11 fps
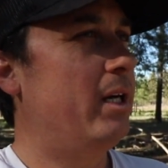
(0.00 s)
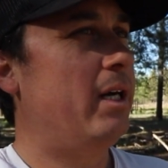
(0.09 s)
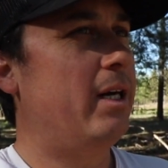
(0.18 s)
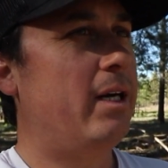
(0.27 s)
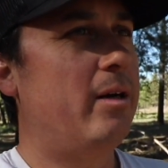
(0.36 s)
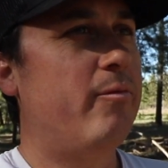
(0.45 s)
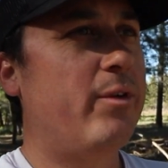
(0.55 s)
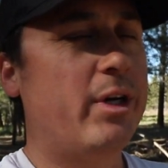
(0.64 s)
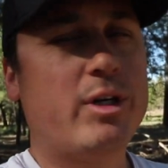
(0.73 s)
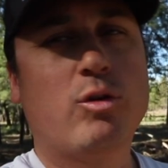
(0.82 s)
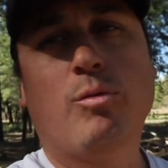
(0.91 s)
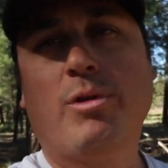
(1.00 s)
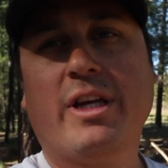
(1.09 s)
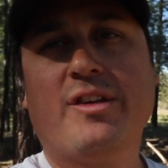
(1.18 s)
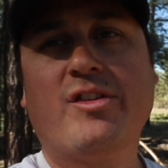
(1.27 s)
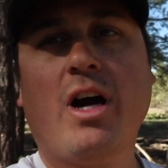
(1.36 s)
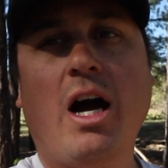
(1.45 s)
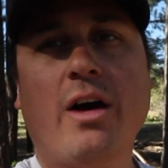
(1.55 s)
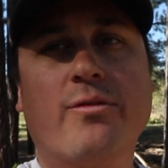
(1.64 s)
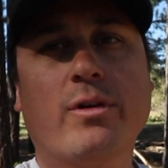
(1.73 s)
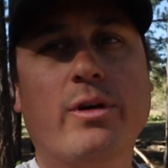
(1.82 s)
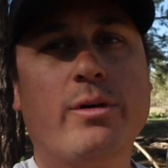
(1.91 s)
very cool place to
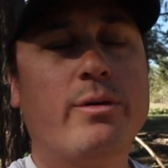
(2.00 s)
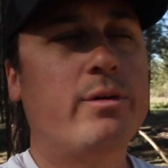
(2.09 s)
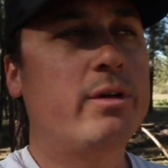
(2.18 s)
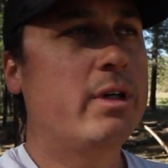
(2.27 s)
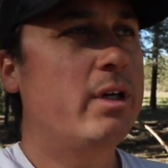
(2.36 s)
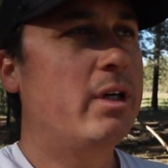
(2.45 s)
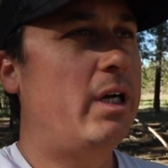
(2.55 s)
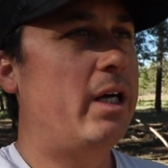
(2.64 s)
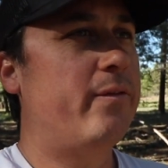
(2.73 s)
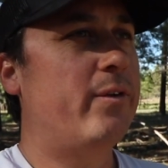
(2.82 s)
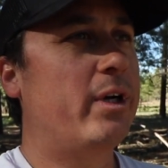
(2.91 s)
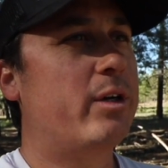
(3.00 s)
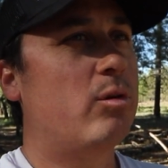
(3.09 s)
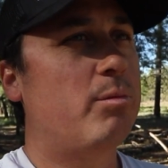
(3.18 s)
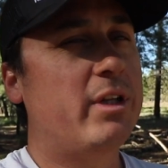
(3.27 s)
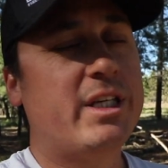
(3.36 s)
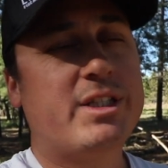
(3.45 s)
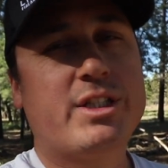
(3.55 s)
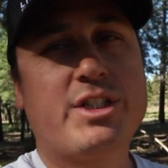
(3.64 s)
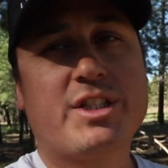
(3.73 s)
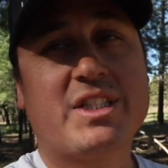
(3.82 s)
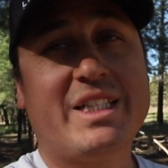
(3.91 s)
off-road, very cool place to
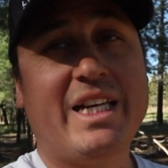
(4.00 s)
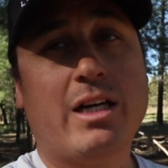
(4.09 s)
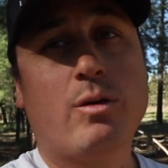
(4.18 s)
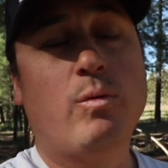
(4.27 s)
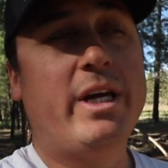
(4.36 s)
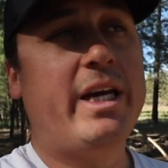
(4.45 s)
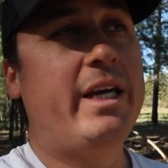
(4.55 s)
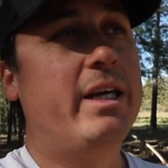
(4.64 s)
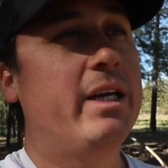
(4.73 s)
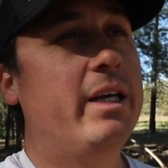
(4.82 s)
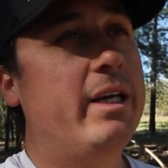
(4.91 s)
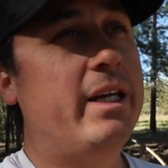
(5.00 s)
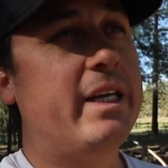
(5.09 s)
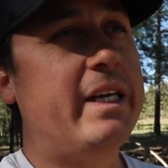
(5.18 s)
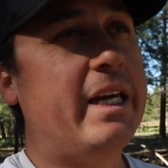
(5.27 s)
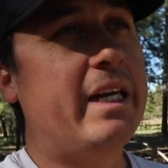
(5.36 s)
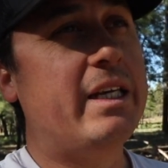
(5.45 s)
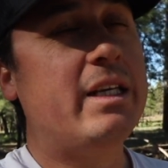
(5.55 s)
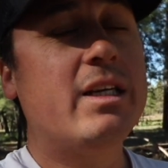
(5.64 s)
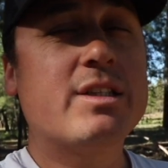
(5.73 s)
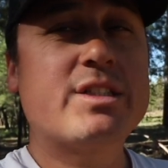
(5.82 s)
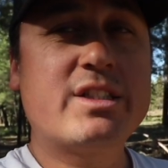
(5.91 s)
just get away. And again,
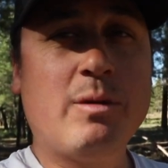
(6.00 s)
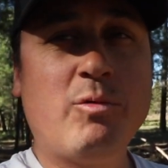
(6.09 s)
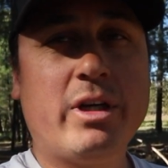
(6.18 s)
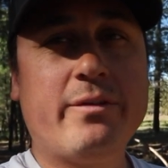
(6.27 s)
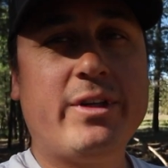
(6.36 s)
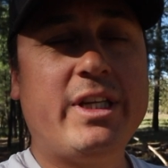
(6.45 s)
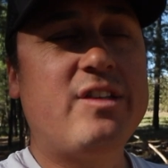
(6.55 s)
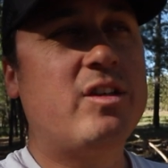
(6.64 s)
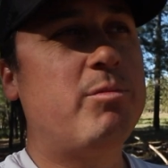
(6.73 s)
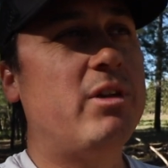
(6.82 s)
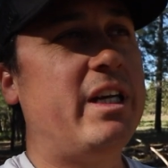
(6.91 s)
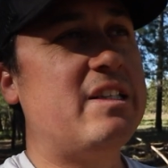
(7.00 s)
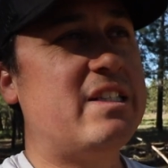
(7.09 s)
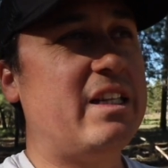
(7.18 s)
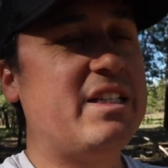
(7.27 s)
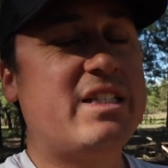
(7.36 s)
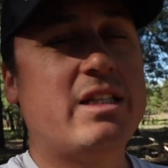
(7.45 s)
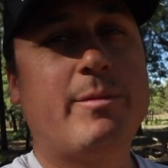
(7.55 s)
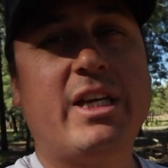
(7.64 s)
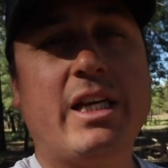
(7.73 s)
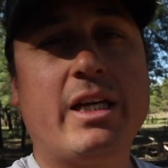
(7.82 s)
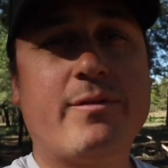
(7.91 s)
somewhat of an easy place, at least in the
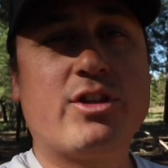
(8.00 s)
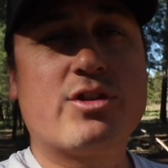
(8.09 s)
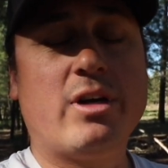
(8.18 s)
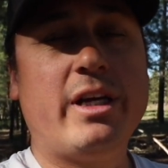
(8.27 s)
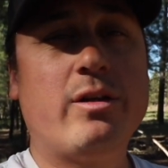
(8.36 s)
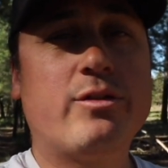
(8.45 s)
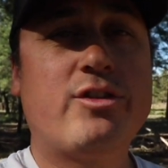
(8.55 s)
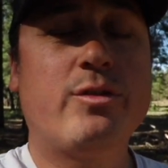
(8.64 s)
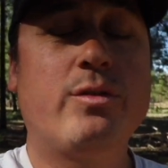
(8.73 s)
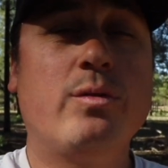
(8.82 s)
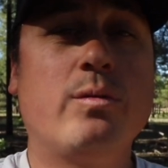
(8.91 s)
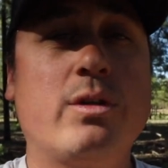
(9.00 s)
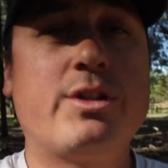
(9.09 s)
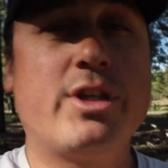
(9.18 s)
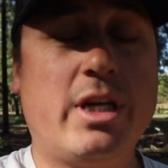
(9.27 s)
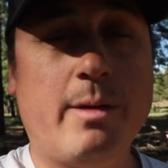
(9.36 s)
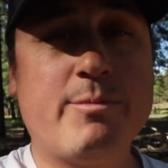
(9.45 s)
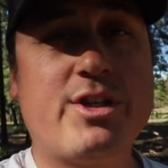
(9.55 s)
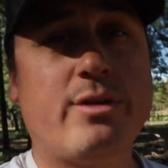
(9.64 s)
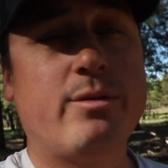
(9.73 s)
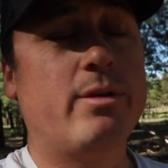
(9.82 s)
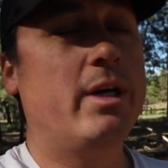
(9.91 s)
beginning of the trail, to come
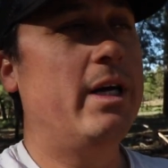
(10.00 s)
to,